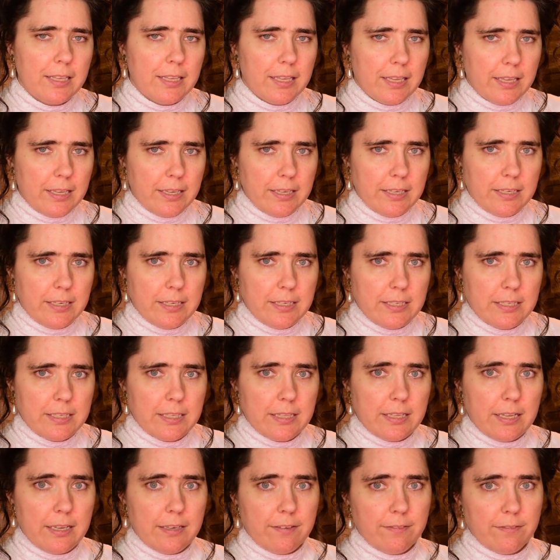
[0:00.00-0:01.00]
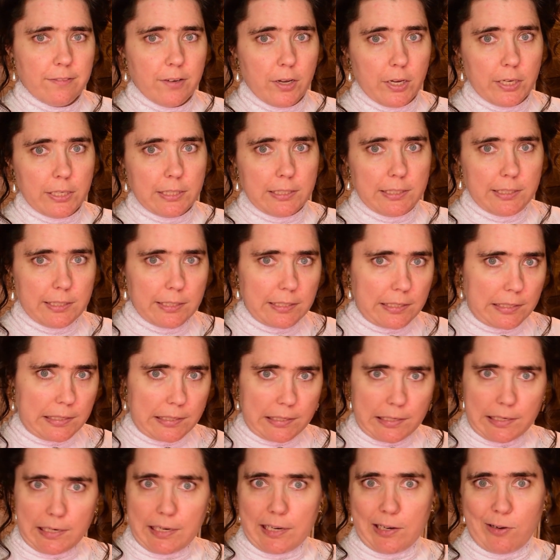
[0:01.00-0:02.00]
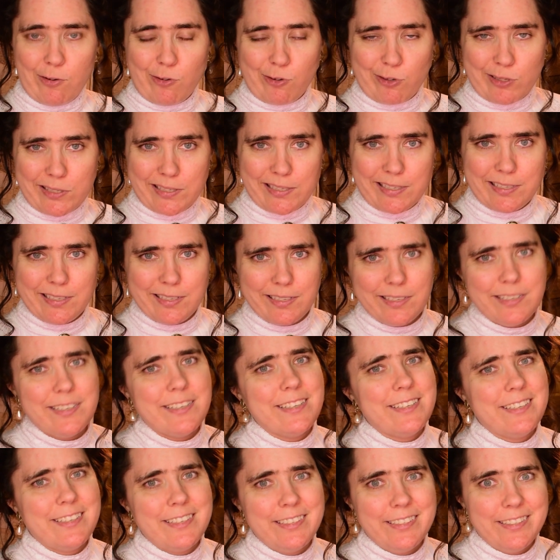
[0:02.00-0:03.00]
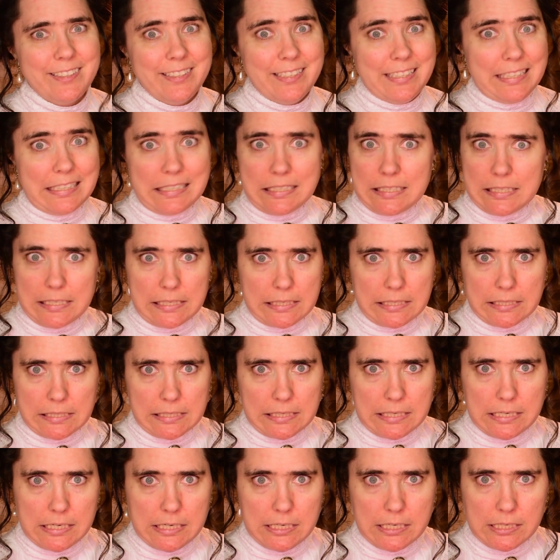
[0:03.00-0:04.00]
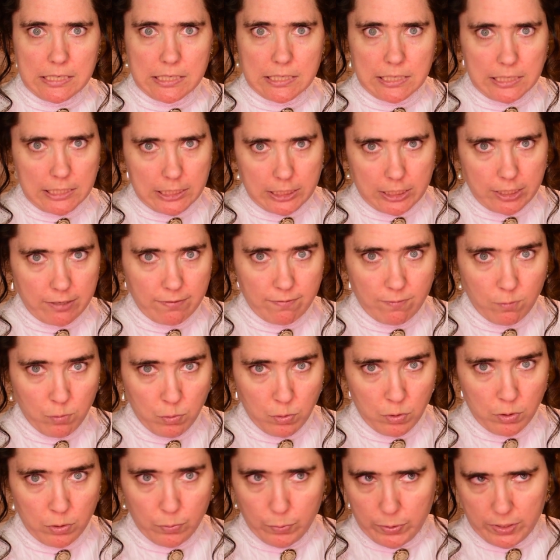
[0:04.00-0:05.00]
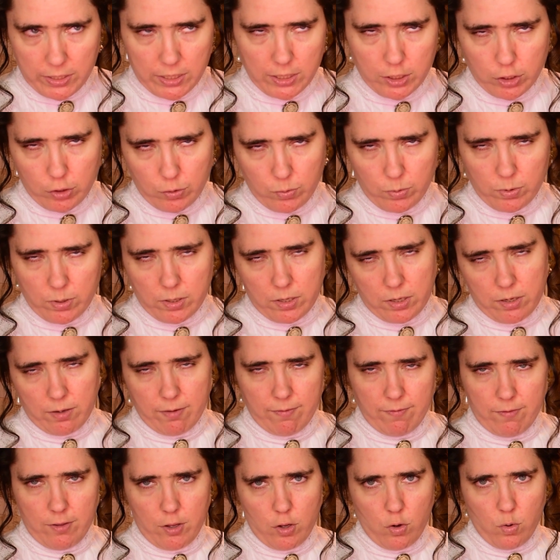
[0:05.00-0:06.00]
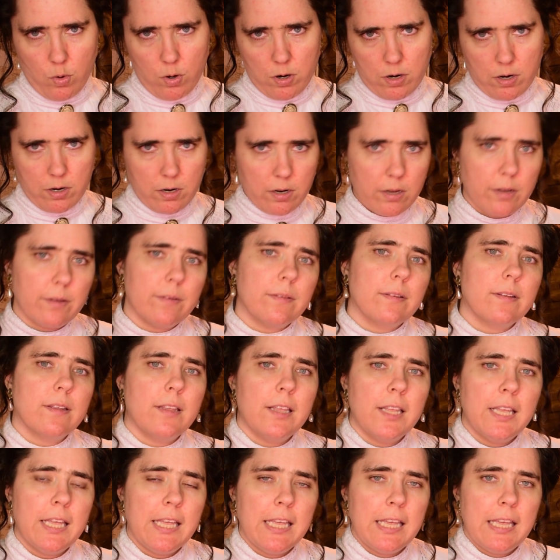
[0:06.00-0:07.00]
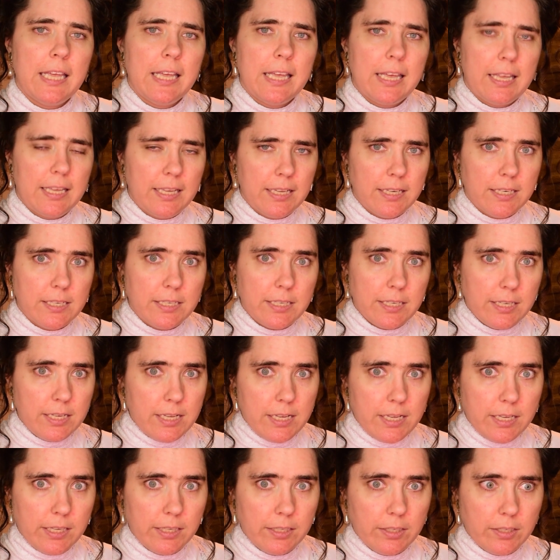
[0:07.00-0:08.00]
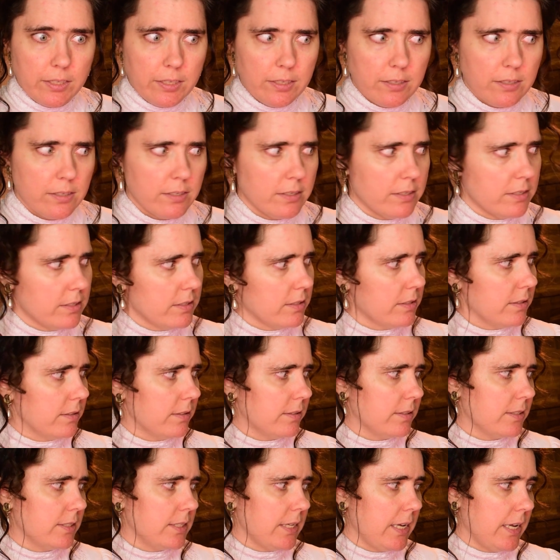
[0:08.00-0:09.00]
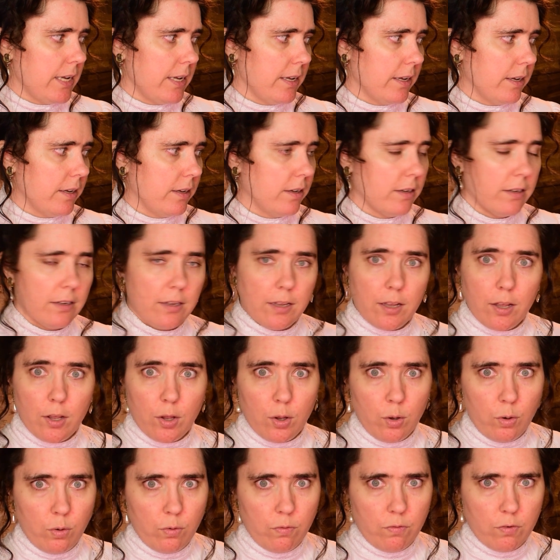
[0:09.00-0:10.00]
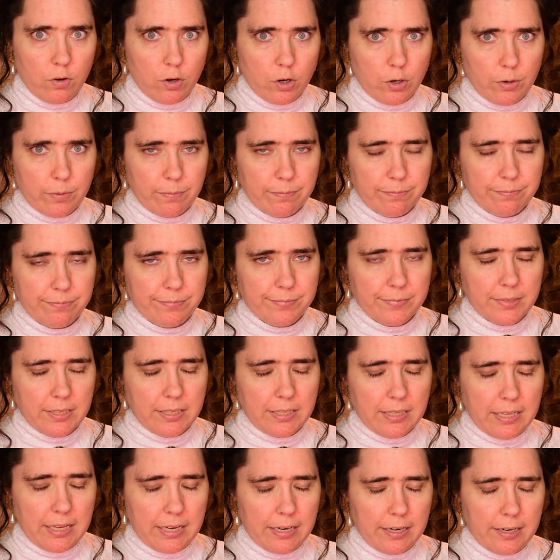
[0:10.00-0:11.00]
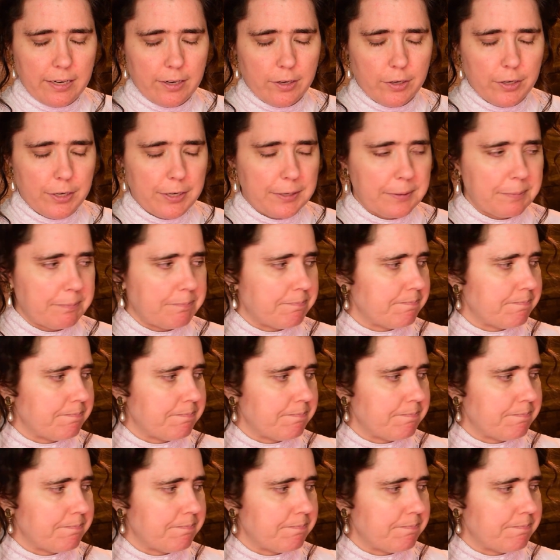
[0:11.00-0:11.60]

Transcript: and then finally get ousted in 1664 with the Duke of York, and England take over in that area.